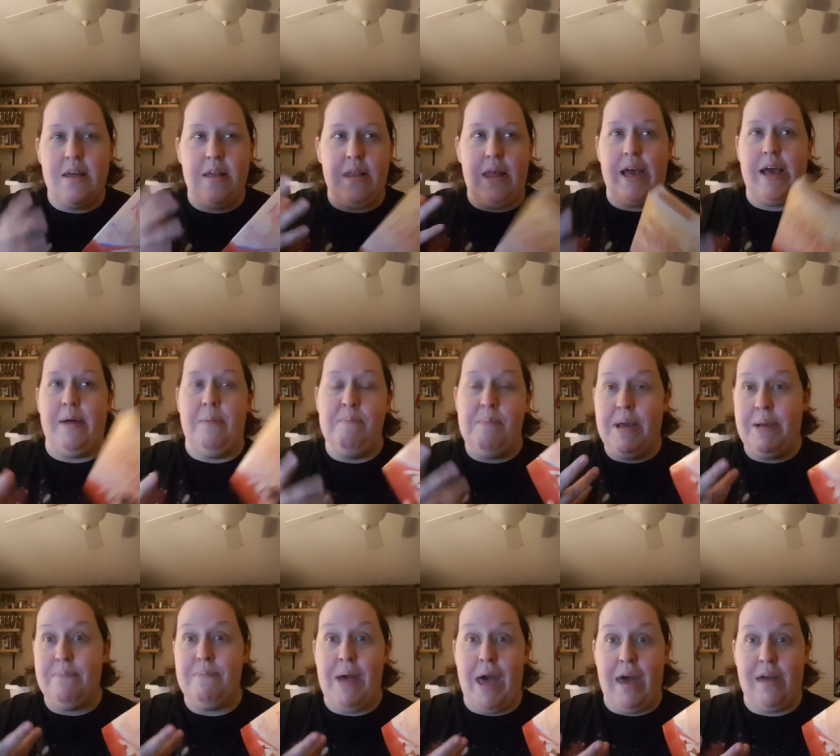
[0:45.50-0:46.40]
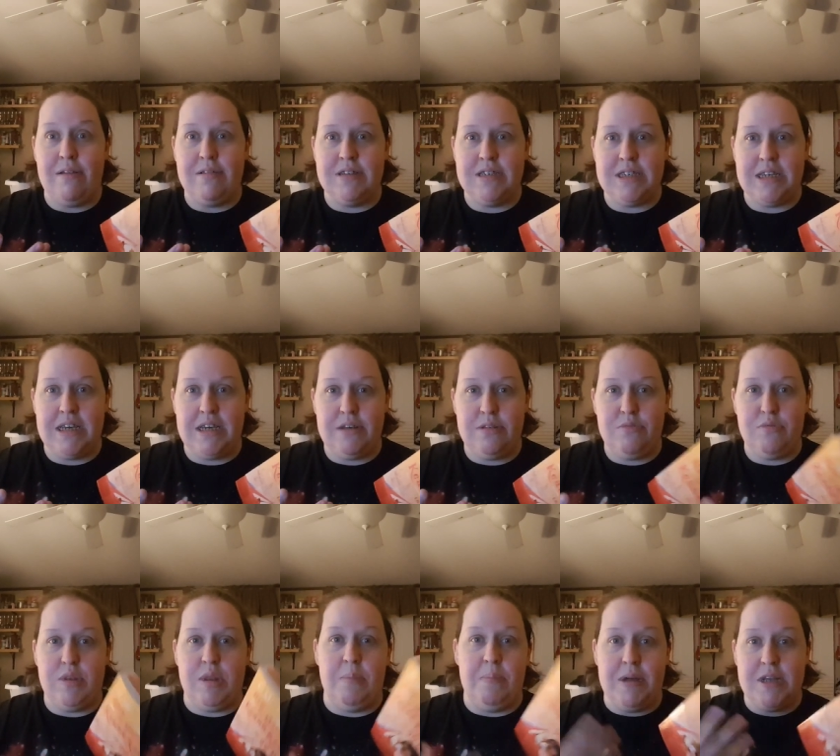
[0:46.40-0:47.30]
like a big battle scene
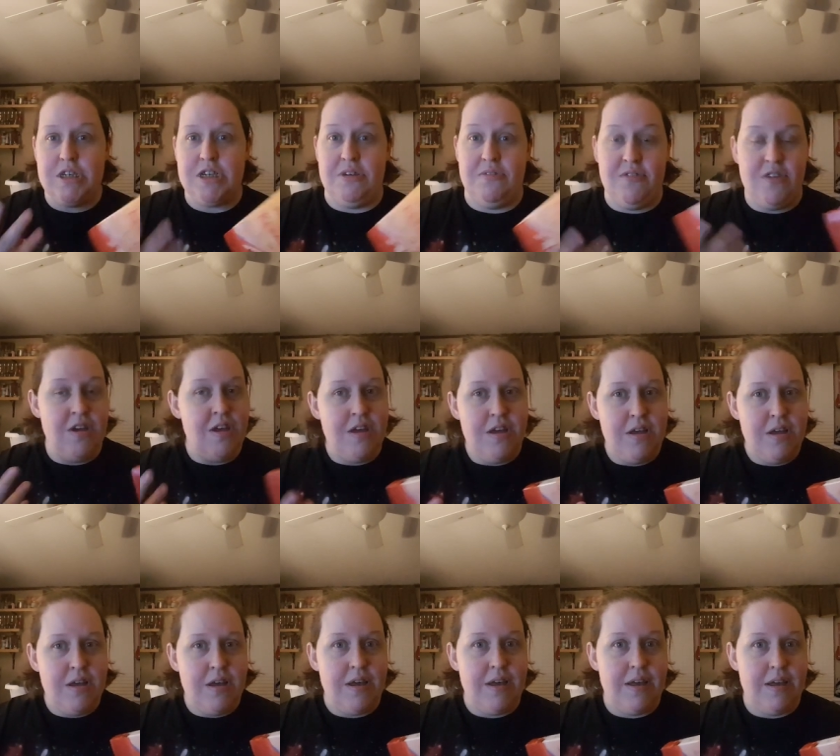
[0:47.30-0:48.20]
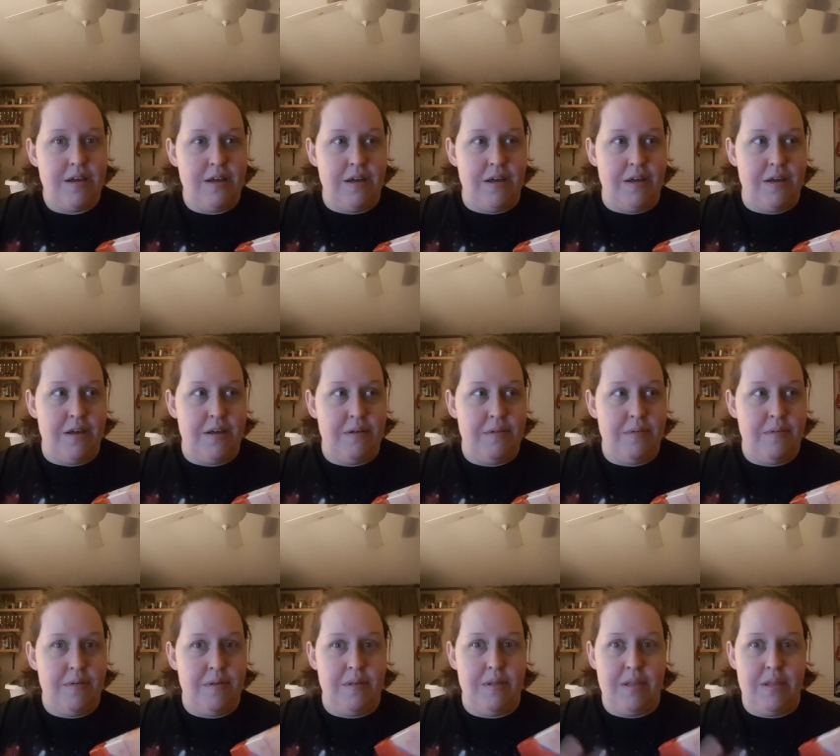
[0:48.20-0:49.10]
with a bunch of uh,
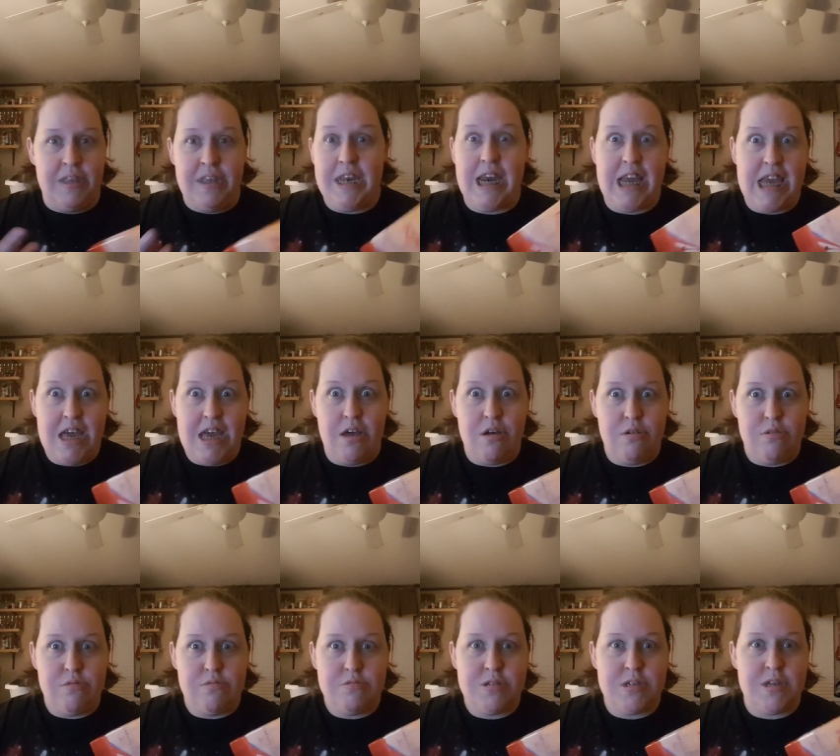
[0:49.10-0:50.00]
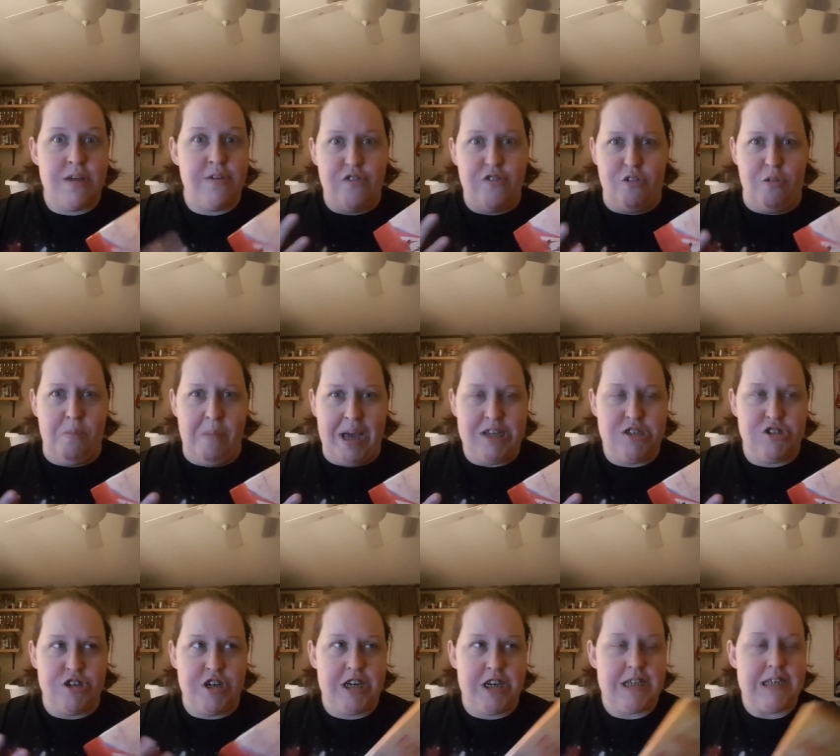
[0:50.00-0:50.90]
neos for
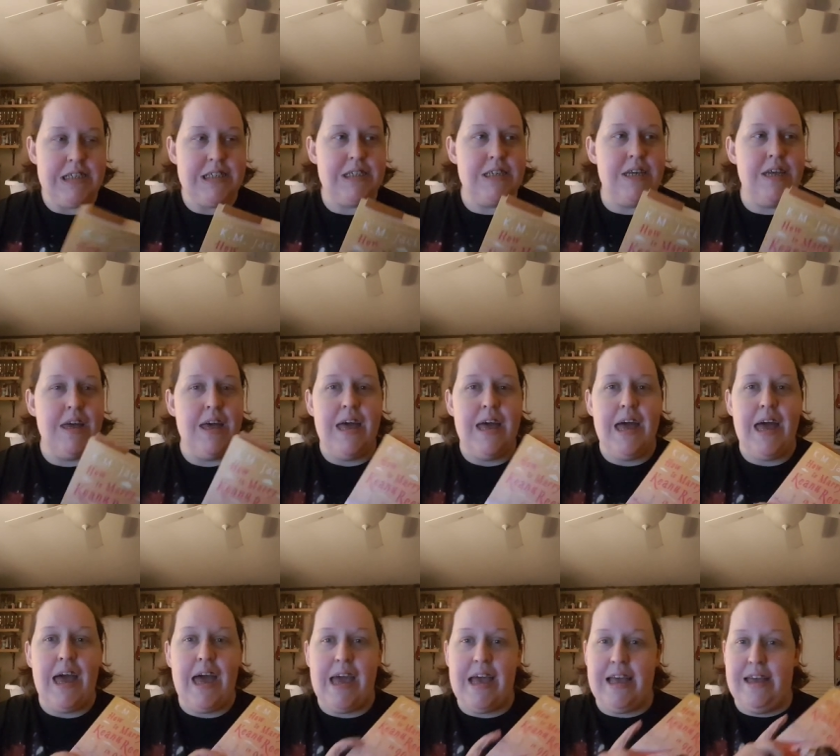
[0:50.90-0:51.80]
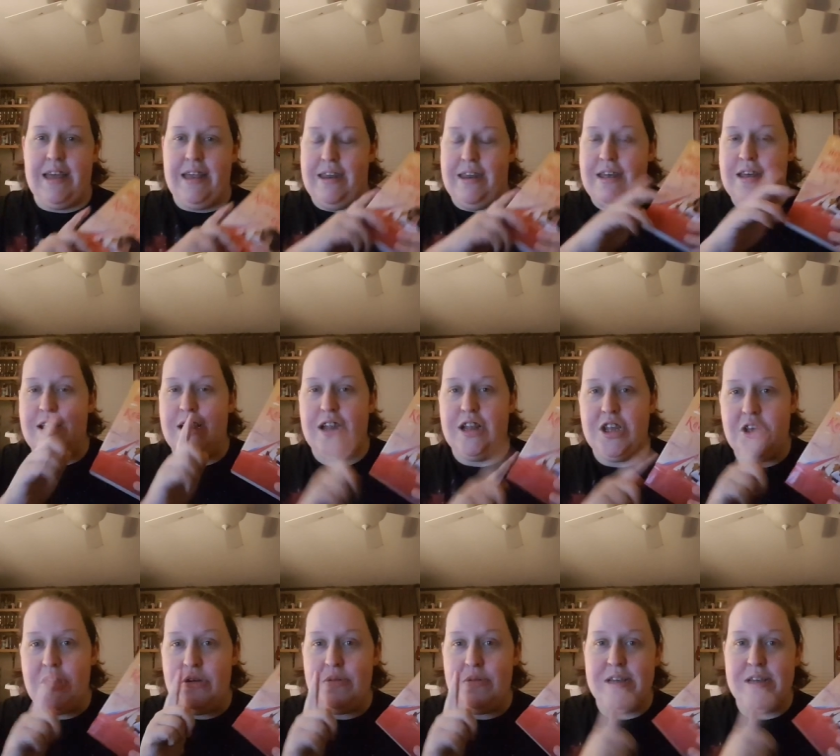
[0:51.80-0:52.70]
Matrix and
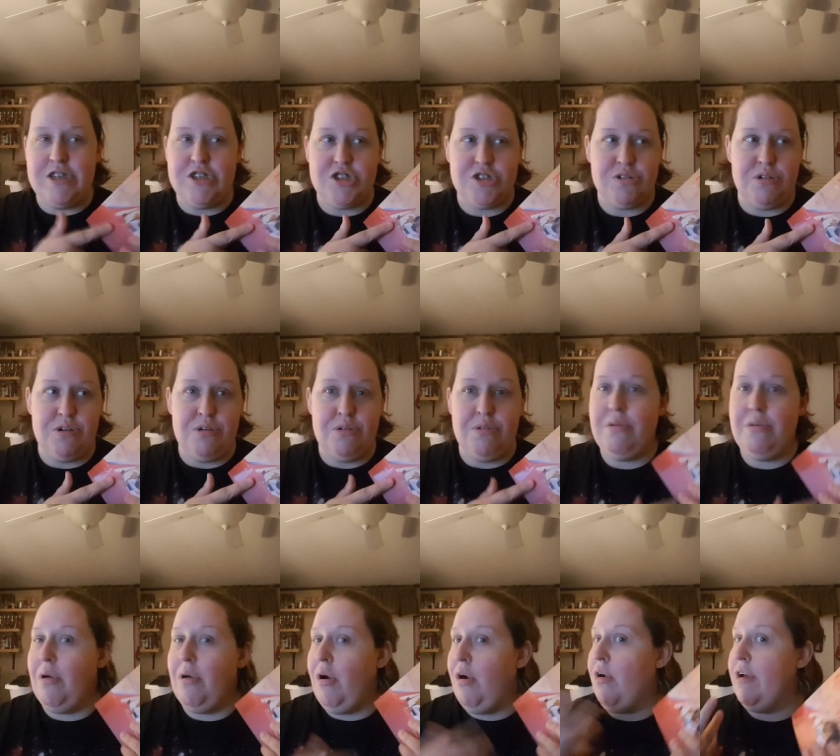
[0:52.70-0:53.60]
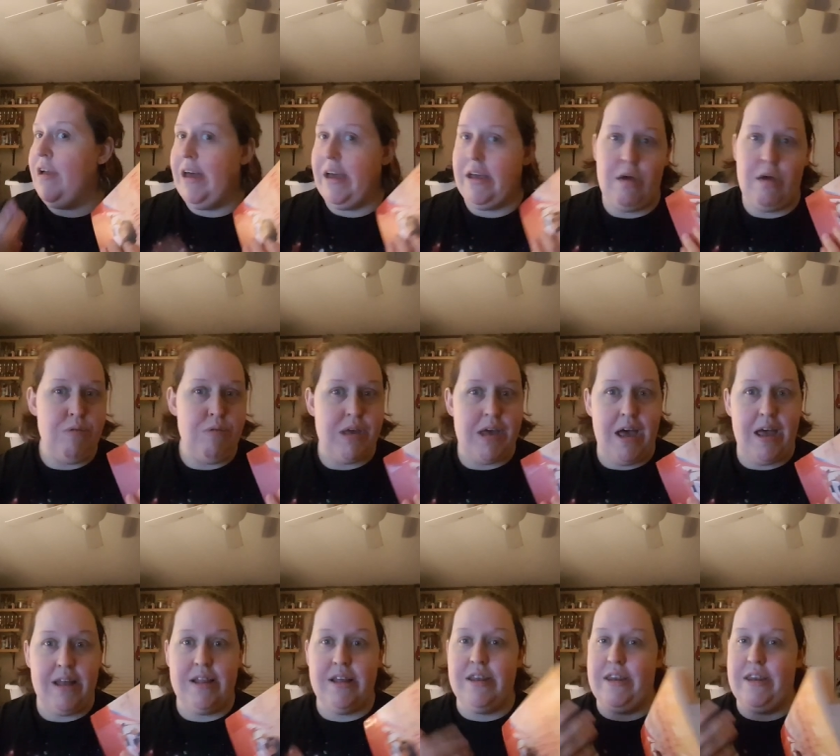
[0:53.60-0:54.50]
Lou and True are at Coney
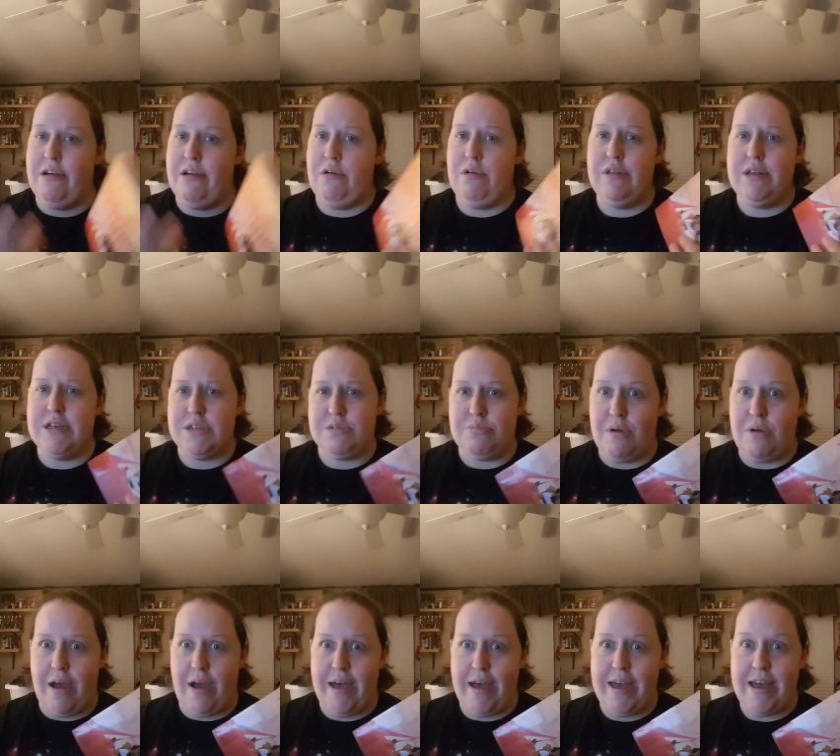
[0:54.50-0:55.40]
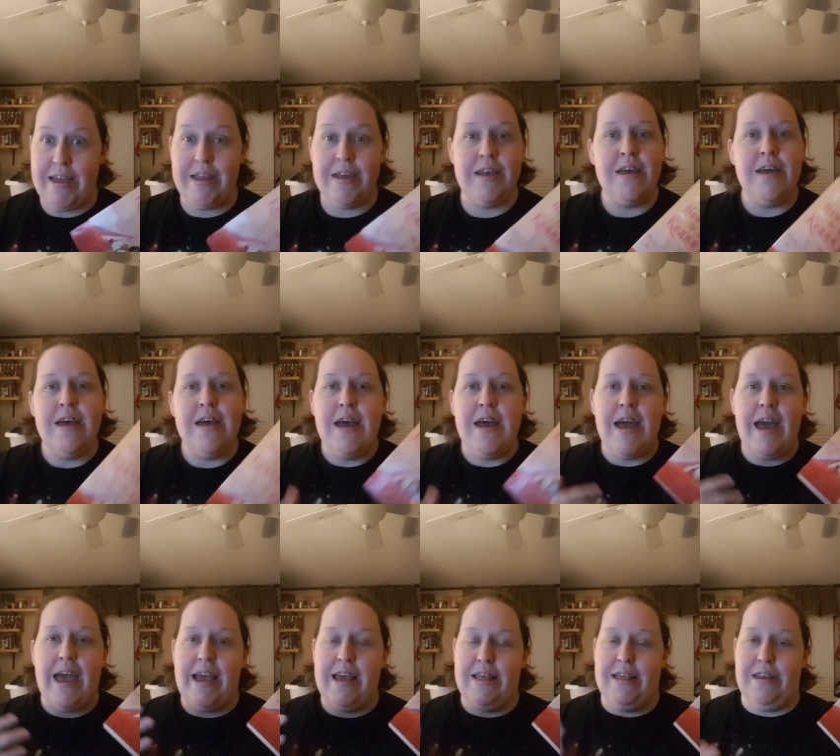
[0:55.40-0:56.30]
Island they're on this ride
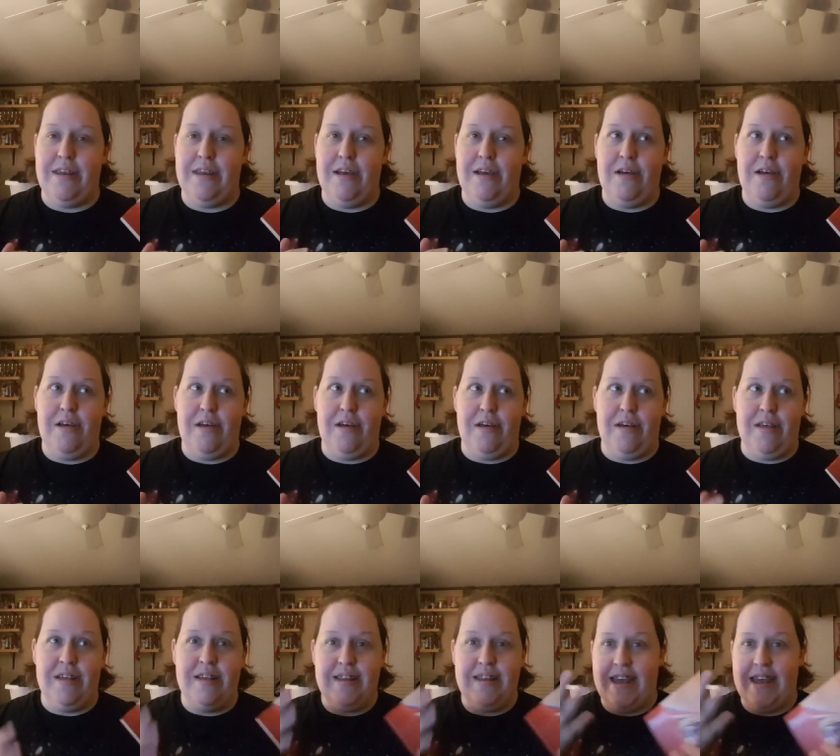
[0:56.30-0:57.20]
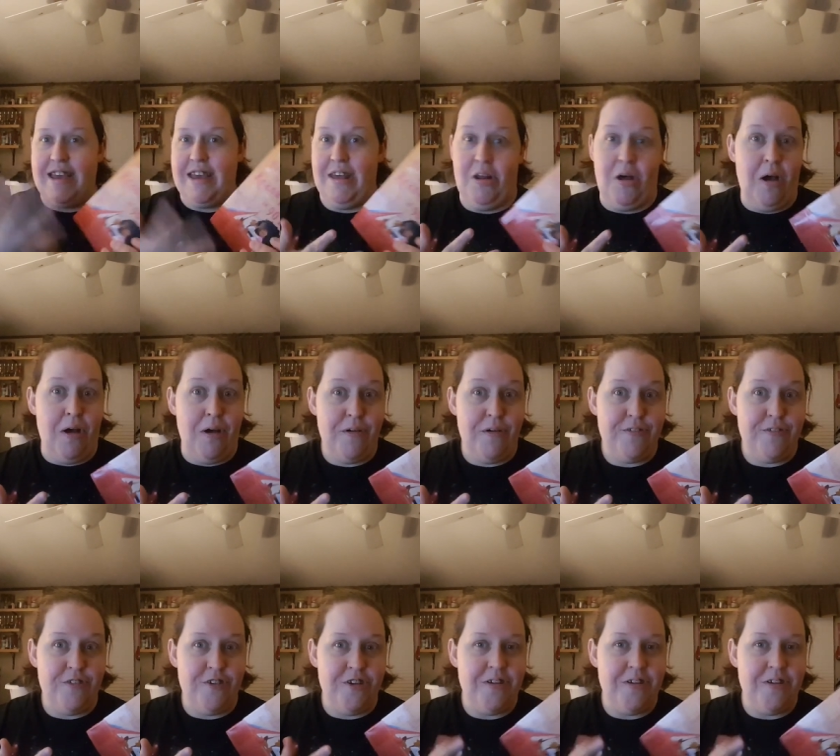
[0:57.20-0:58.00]
and uh, they get off